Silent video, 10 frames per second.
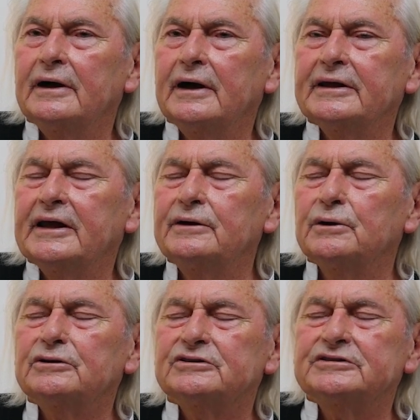I
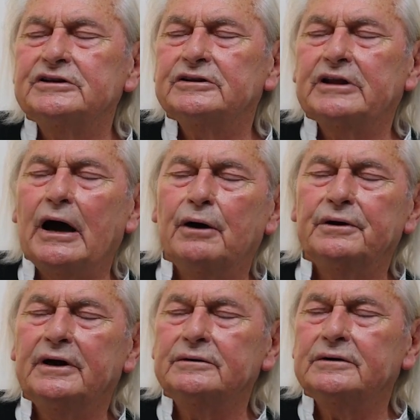cannot sit
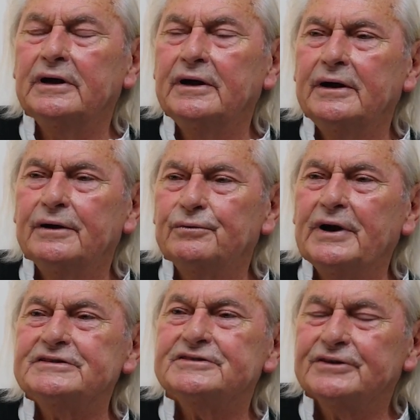down and
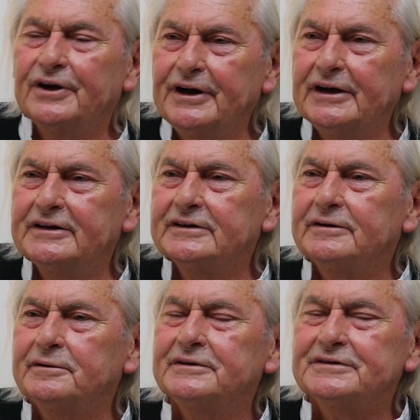rest on
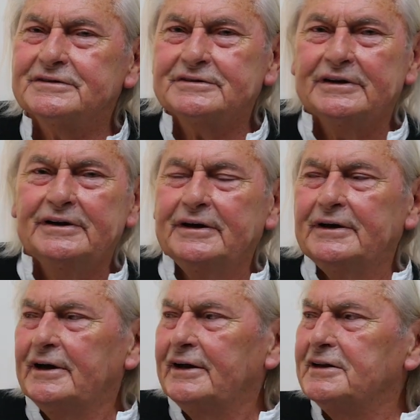it.
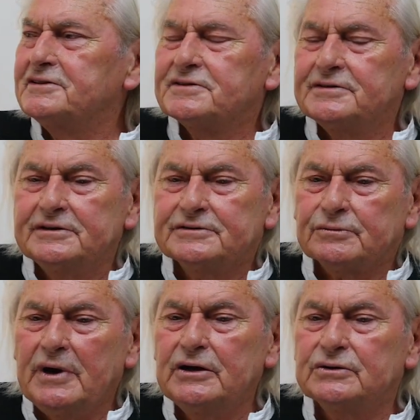And it's
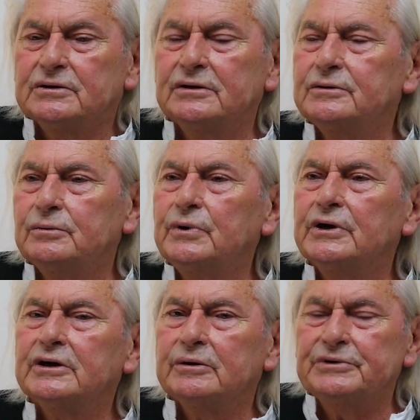great to
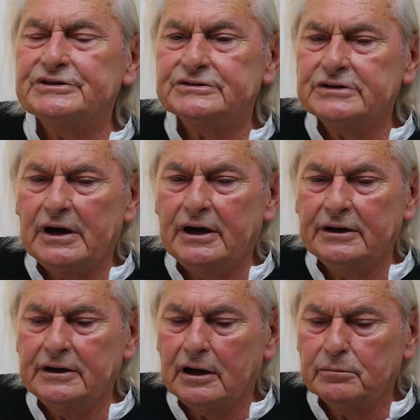work with
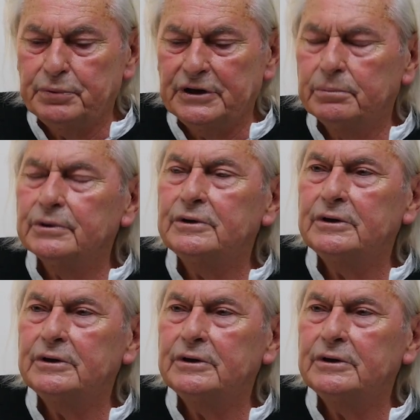young people.